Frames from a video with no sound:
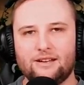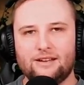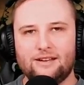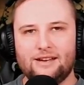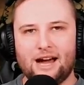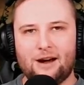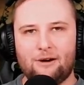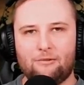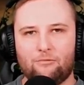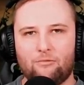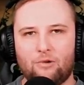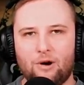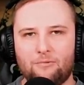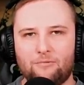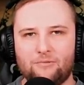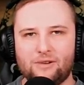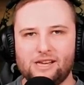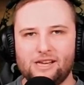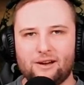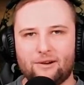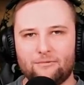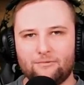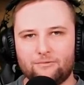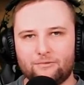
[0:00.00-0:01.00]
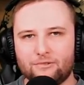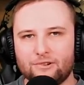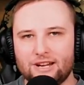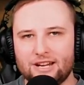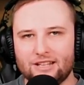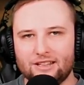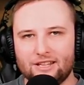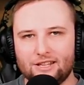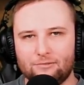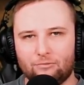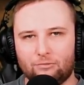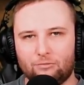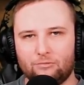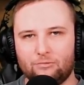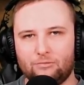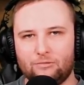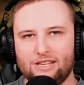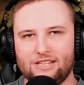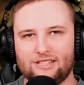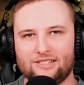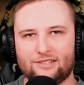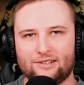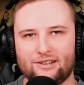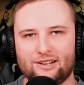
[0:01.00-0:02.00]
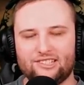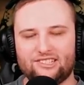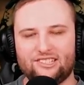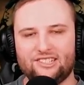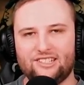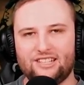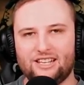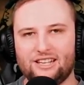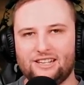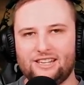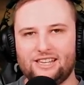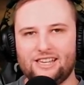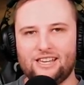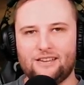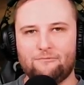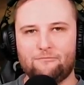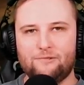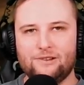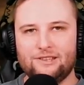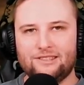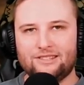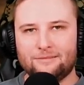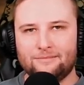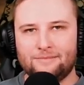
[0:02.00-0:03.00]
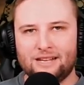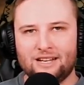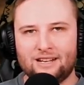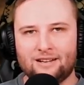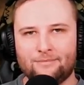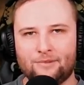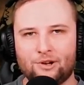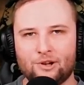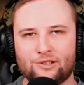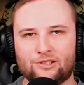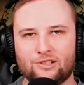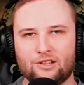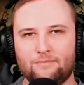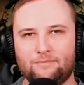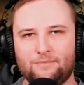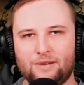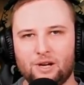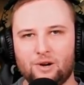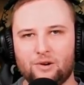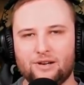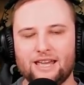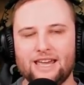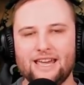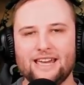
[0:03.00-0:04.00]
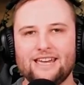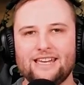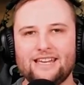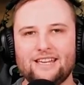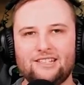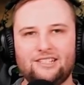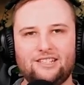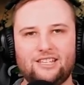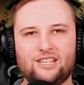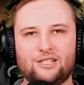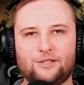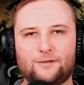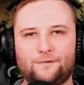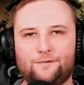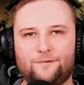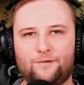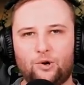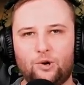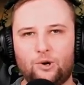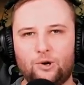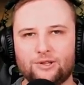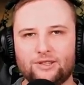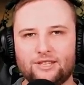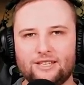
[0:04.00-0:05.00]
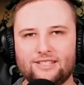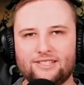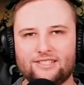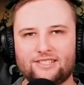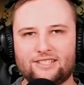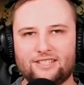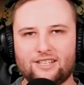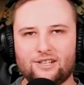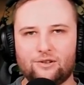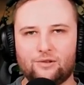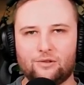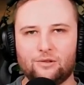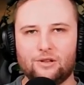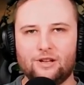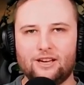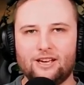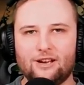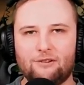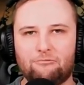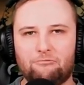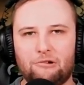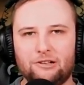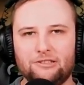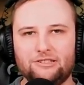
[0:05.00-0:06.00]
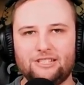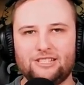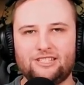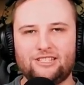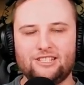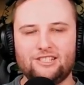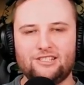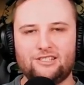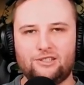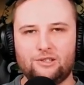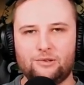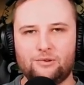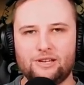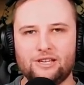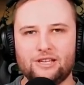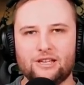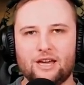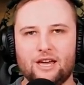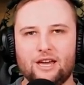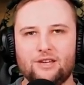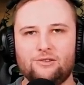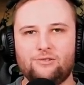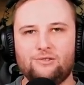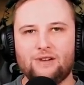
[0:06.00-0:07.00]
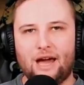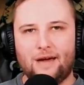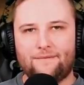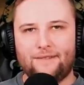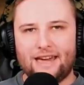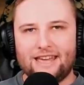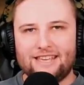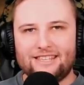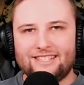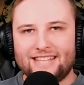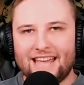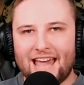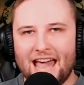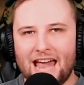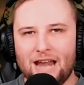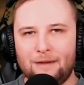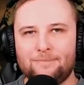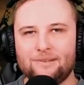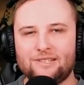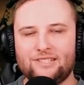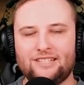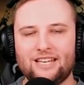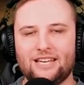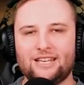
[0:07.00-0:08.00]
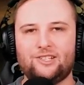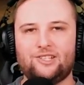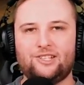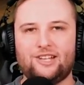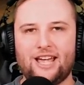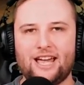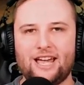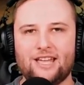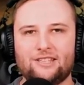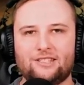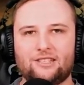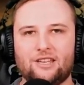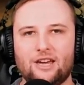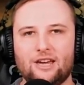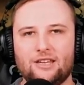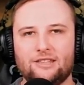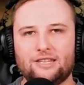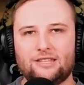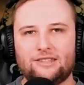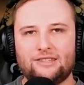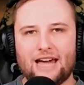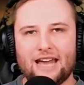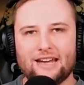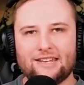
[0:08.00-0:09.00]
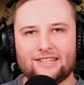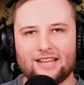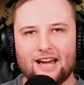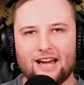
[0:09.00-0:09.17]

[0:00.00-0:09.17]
Now, what we are really interested in here with the Minamoto build is his 4th skill. What this is doing, you have a 10% chance that that